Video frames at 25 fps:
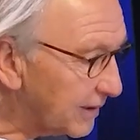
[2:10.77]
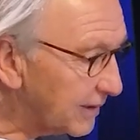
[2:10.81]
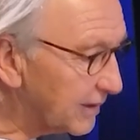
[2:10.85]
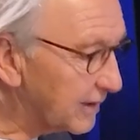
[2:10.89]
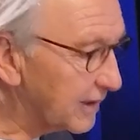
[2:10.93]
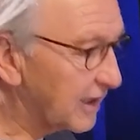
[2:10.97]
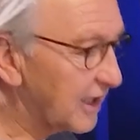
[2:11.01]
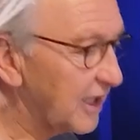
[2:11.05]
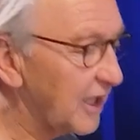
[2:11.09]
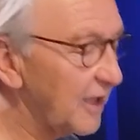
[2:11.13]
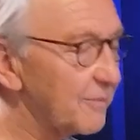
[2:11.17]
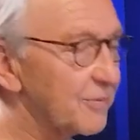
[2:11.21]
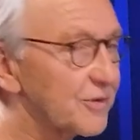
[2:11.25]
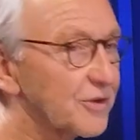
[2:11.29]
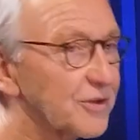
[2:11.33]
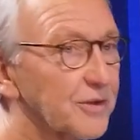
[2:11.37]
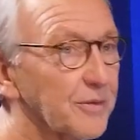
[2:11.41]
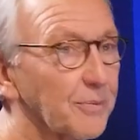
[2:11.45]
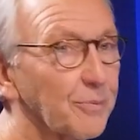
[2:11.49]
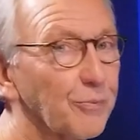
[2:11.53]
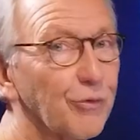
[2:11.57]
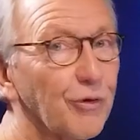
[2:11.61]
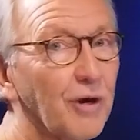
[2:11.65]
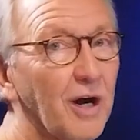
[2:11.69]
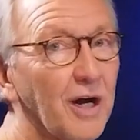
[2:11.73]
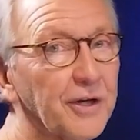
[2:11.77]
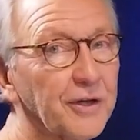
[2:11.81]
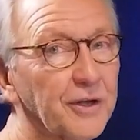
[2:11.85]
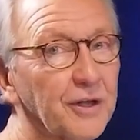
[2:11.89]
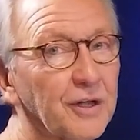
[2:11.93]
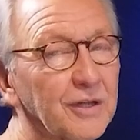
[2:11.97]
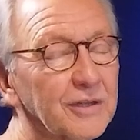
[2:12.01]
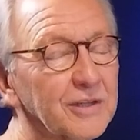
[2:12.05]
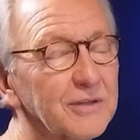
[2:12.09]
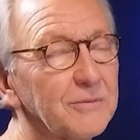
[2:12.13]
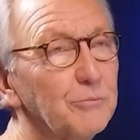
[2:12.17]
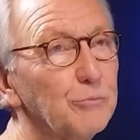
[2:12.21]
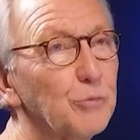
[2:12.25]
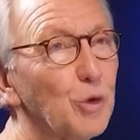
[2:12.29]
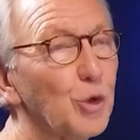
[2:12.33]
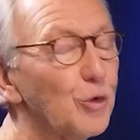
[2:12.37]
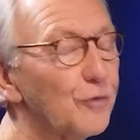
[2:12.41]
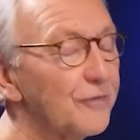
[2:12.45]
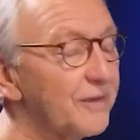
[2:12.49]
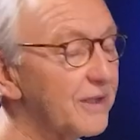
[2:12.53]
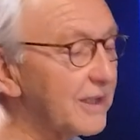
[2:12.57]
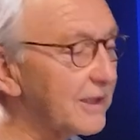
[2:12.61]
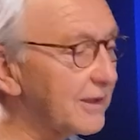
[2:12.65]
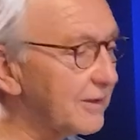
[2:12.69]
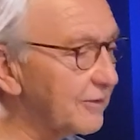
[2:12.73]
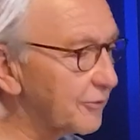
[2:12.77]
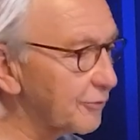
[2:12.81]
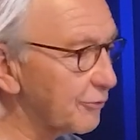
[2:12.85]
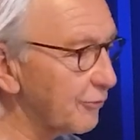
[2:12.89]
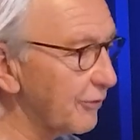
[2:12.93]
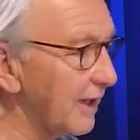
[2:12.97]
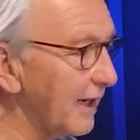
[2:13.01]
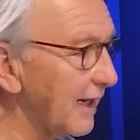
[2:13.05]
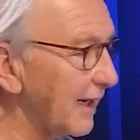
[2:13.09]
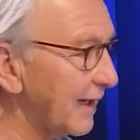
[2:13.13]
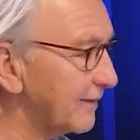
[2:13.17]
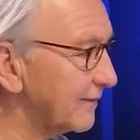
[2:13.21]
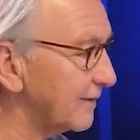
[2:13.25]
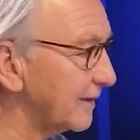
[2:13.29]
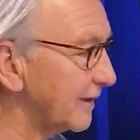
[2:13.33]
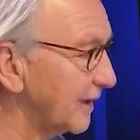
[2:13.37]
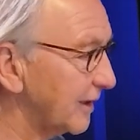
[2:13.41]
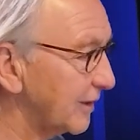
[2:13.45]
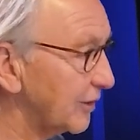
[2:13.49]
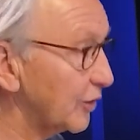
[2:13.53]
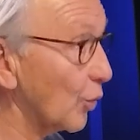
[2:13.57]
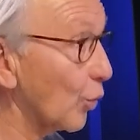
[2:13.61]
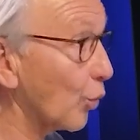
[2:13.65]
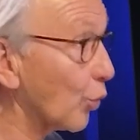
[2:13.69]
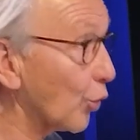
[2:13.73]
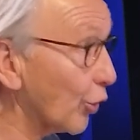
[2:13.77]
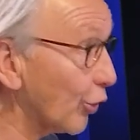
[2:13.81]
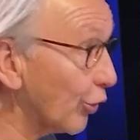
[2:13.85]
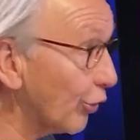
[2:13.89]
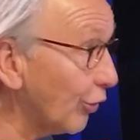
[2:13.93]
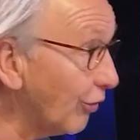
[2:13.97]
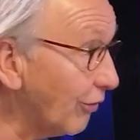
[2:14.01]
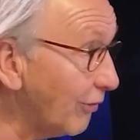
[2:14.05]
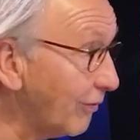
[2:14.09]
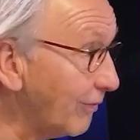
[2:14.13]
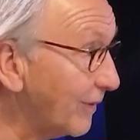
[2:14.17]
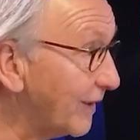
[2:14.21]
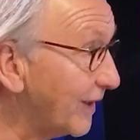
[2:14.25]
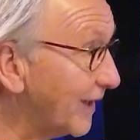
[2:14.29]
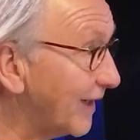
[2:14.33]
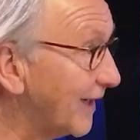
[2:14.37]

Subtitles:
keeps the product moving throughout the world